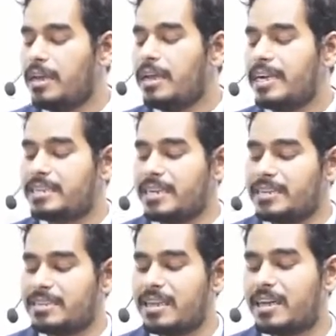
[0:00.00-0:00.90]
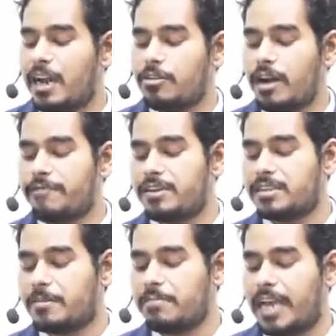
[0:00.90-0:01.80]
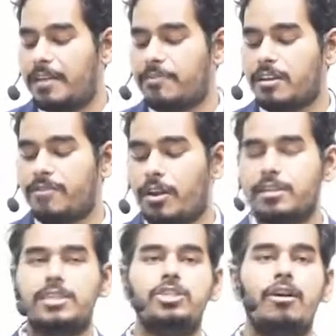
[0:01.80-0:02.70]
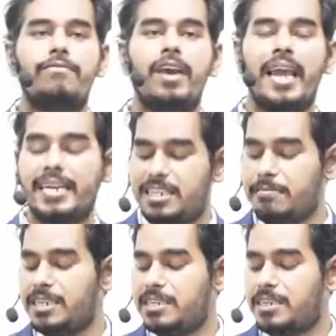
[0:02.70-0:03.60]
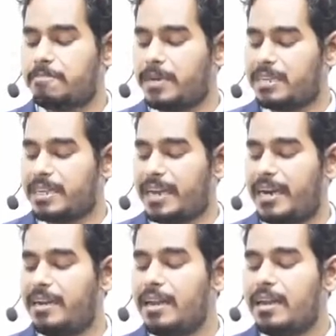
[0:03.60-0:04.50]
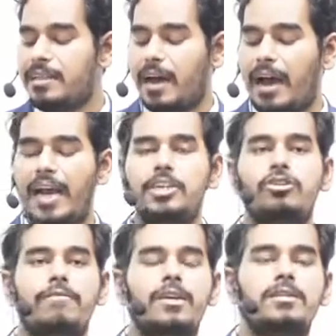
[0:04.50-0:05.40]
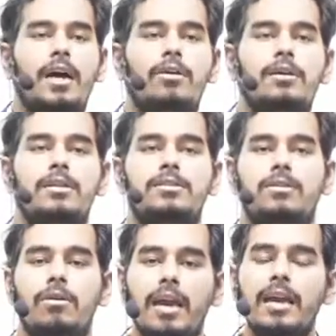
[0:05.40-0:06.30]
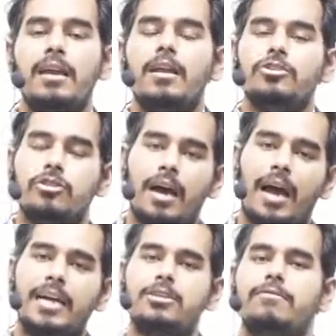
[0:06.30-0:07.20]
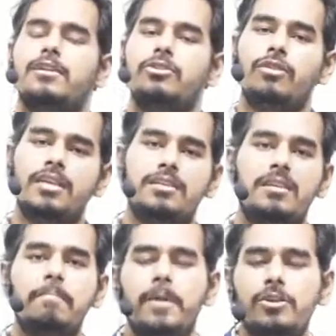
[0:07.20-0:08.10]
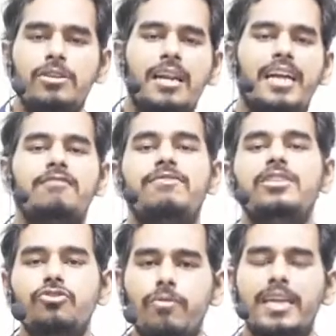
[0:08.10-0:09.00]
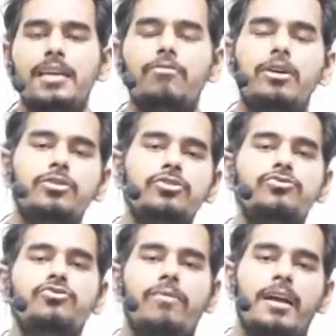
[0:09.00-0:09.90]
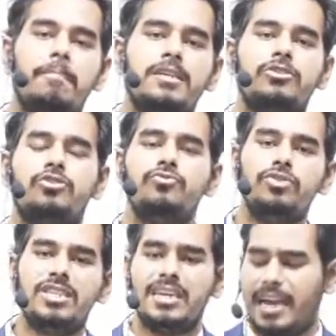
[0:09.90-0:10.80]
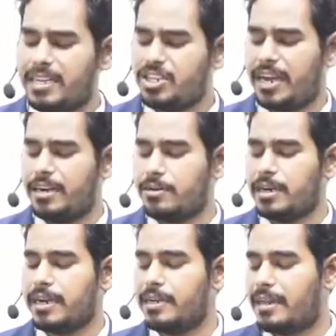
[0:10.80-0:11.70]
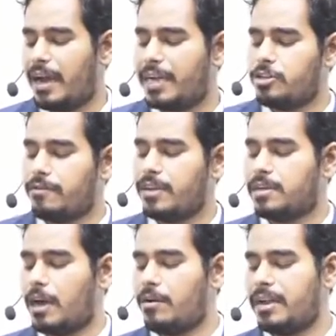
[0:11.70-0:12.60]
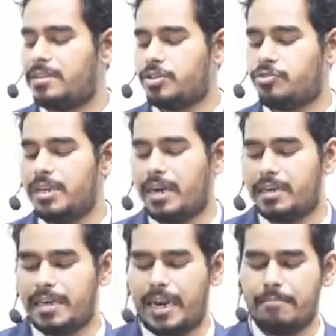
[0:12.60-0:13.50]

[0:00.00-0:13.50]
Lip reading: It hits the ground after some time with a velocity of 80 meters per second. The height of the tower is, okay, so the height of that, you can simply utilize V square equal to U square plus 2GH, and you can get the height of the tower as 300